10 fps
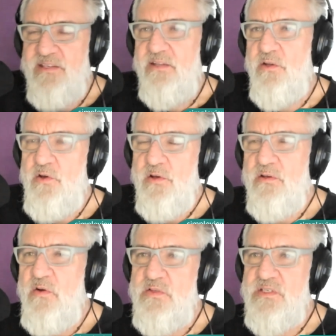The good
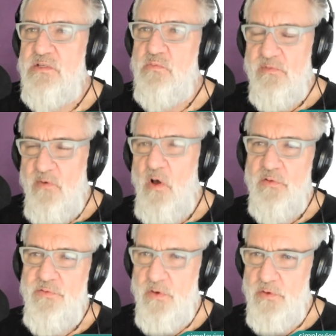news is we've all
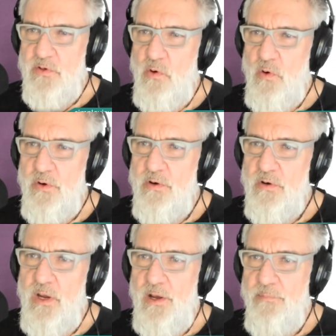turned a
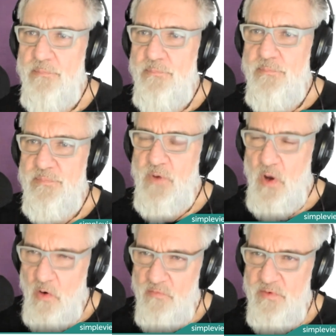corner.
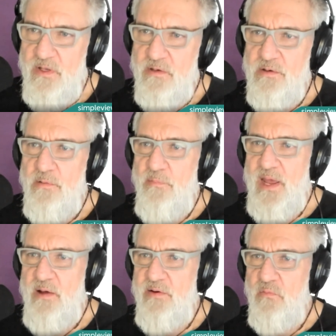COVID
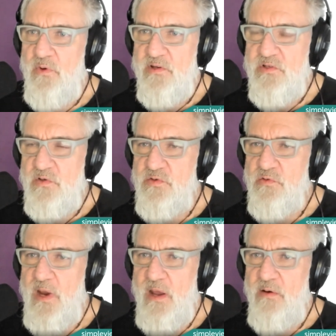compounded with issues
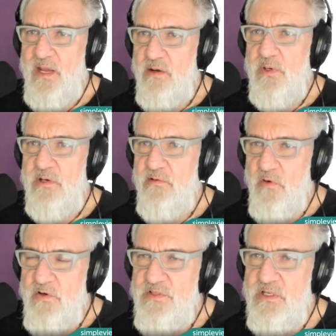around equity,
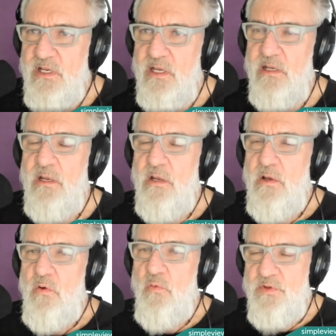diversity,
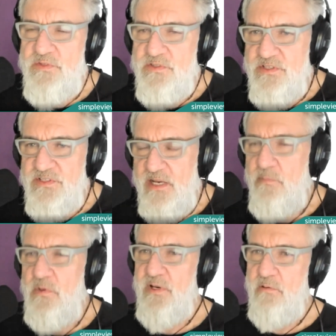with
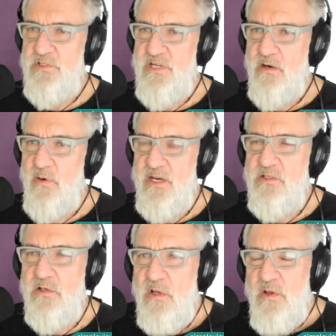sustainability and
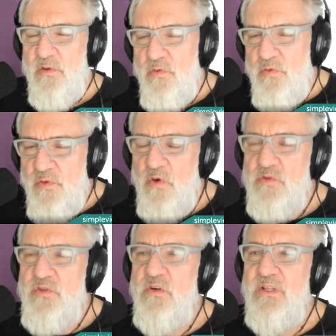regeneration. Those
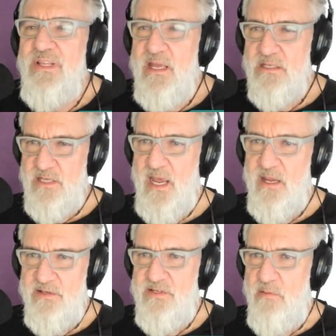are less
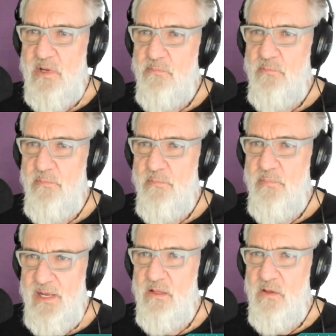academic
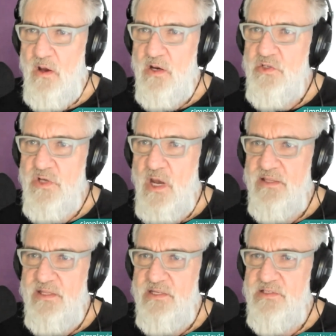by a long shot
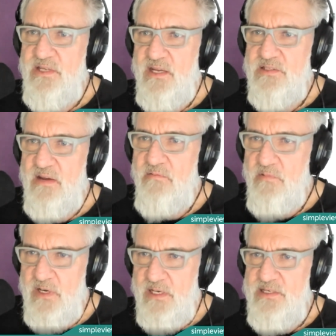these days.
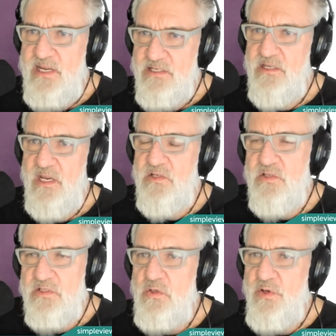Every destination
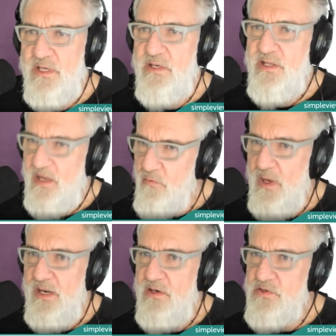is looking to get
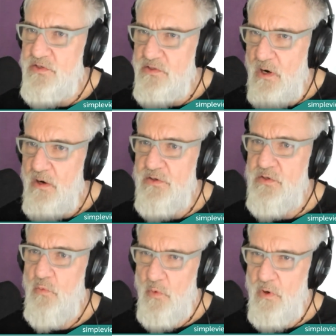ready to start to
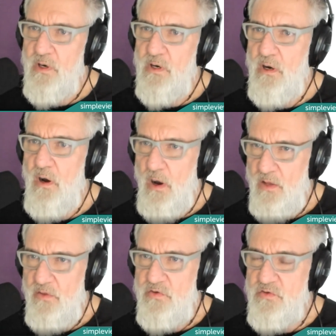work on
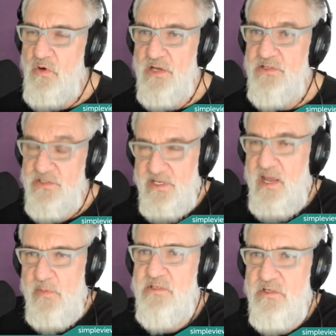those tranches. And that
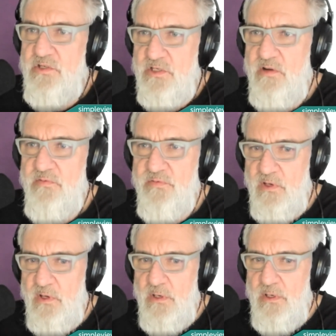means a shift
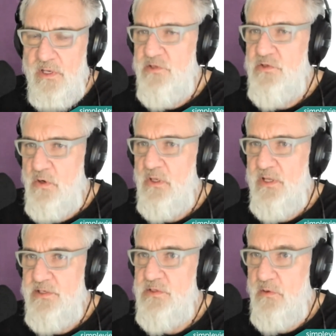
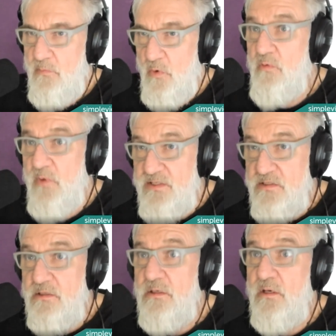internally to a more
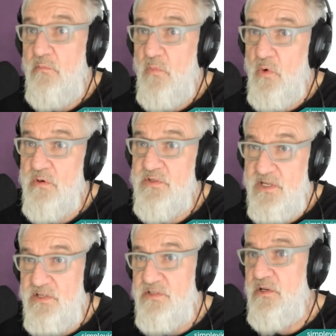resident and more
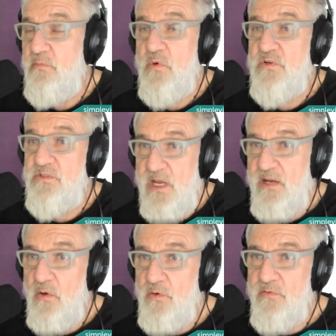citizen and more
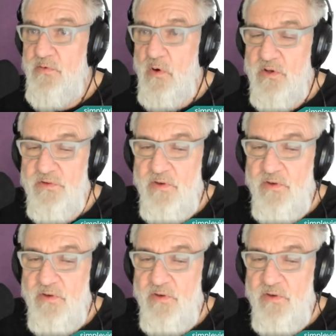stakeholder focus.